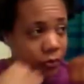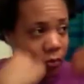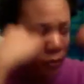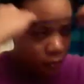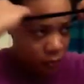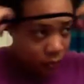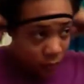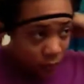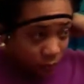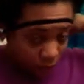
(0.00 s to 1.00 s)

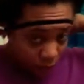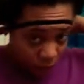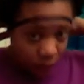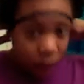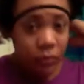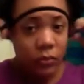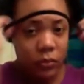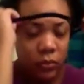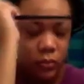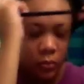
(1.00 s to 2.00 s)

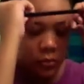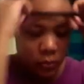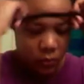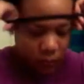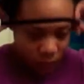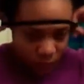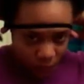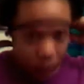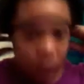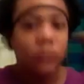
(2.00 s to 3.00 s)

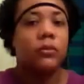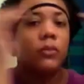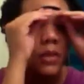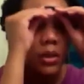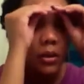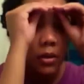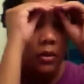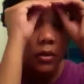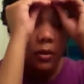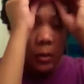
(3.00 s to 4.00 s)

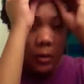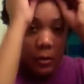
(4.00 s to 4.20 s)
Nobody speaks.